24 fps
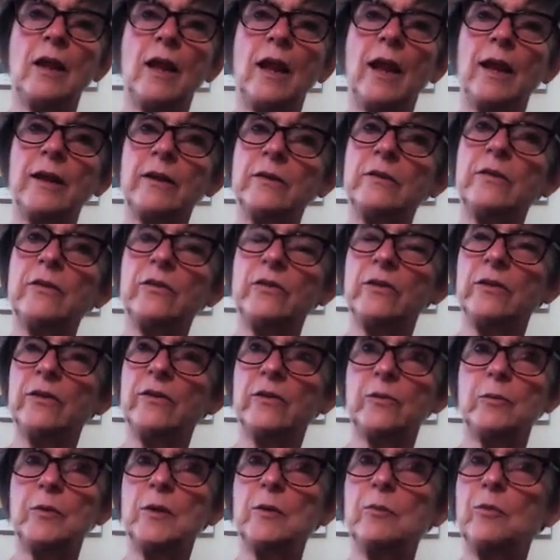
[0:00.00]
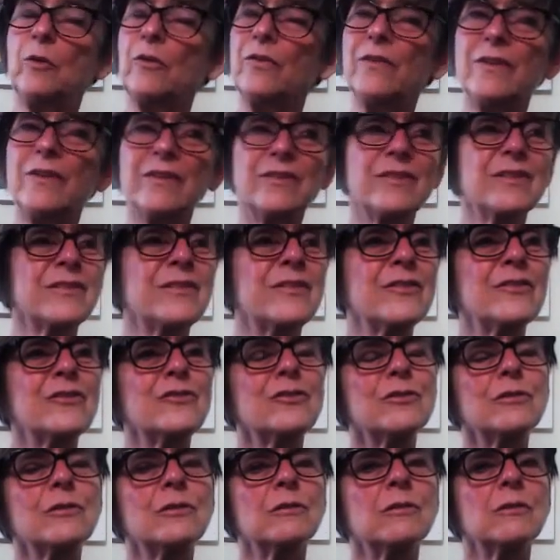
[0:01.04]
and indigenous people. This is the
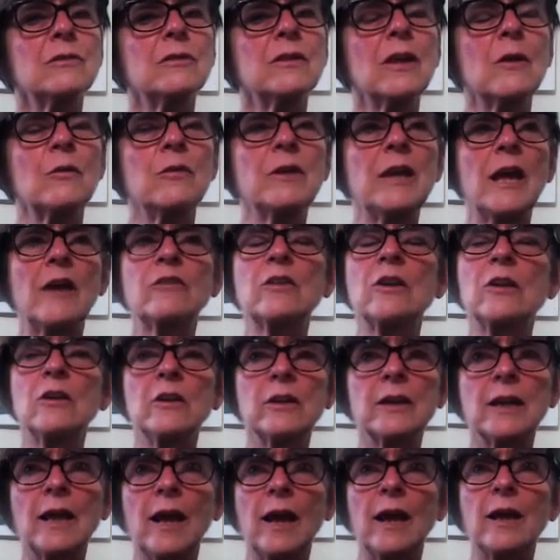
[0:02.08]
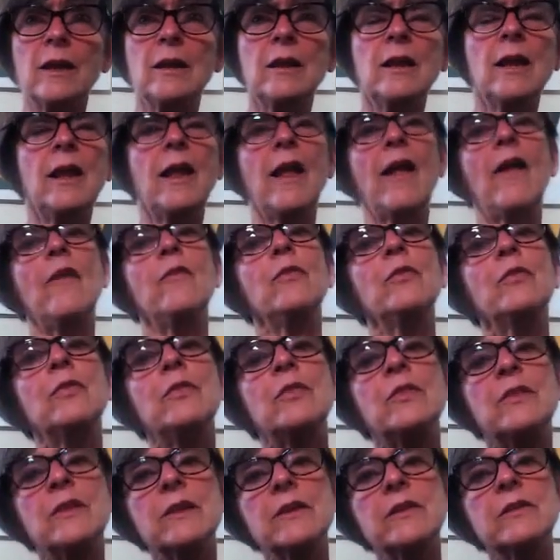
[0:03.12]
truth that we have to look at. And
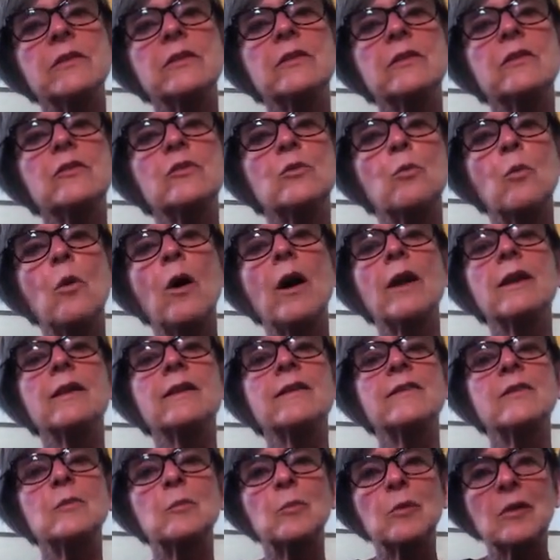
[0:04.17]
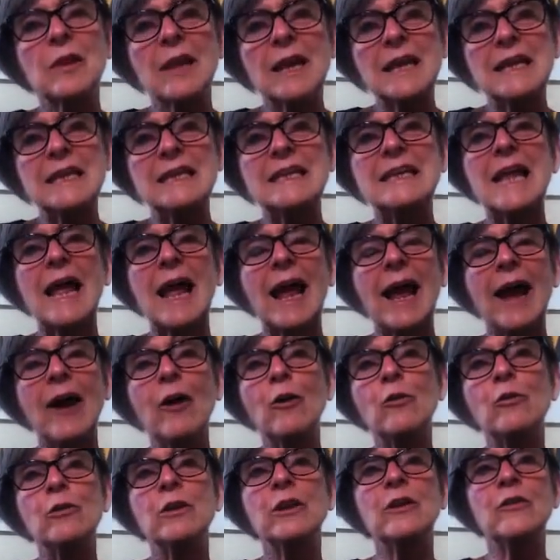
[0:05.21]
this is what is playing
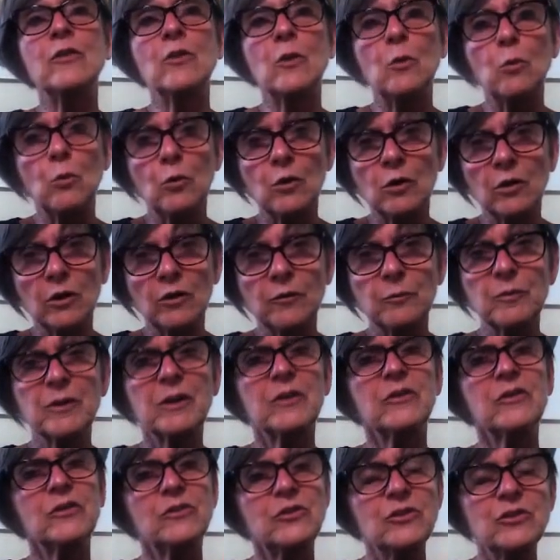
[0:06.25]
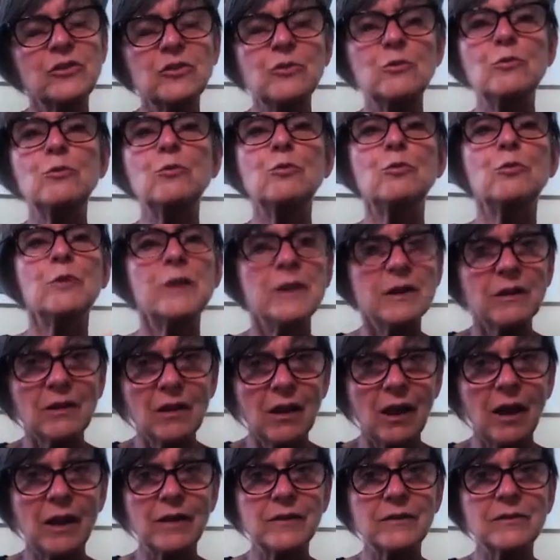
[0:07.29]
out in the world. Because do you
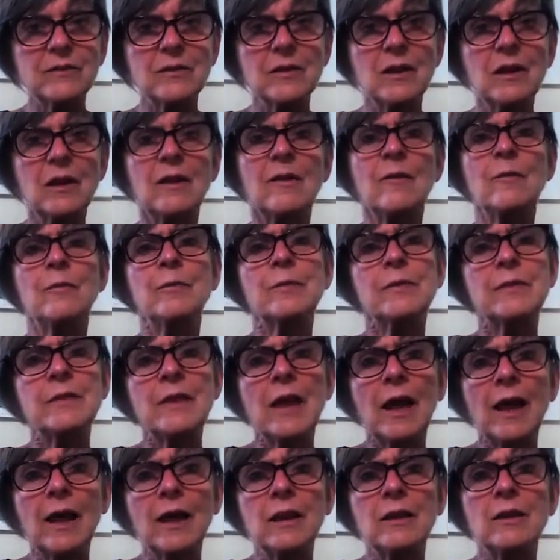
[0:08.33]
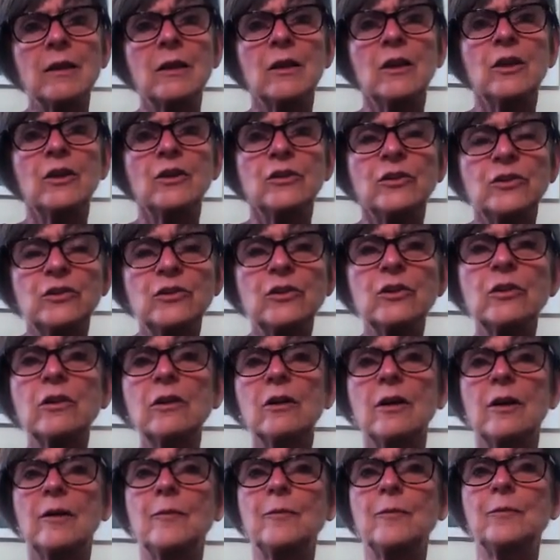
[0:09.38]
realize that
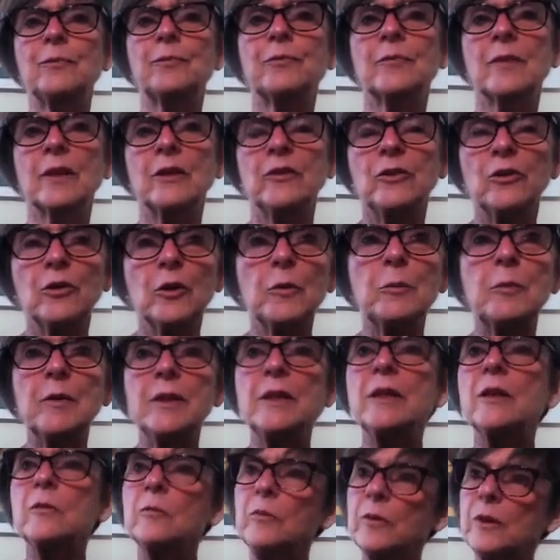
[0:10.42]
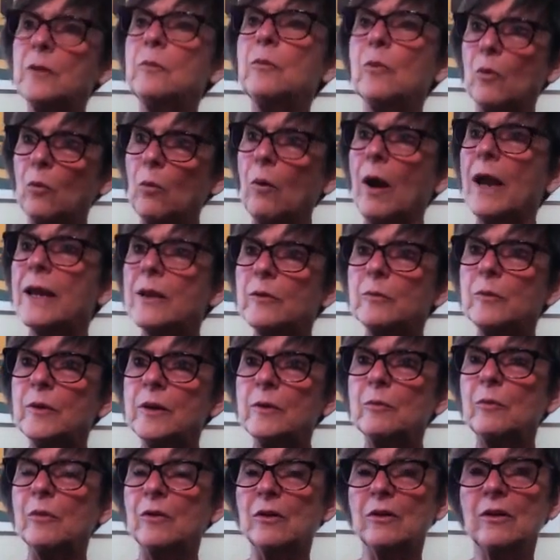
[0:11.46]
Europe, European people, white
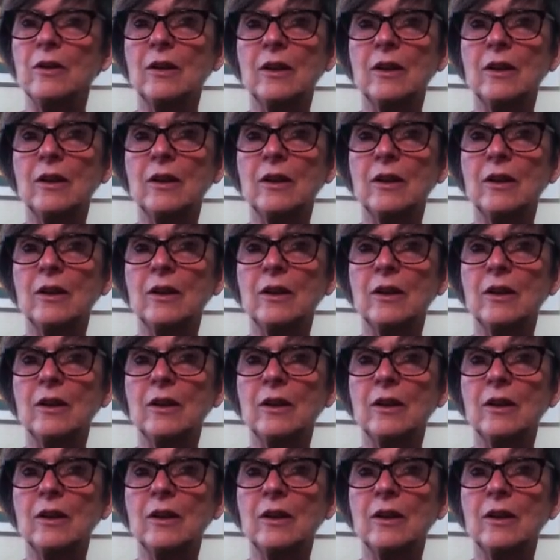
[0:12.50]
people,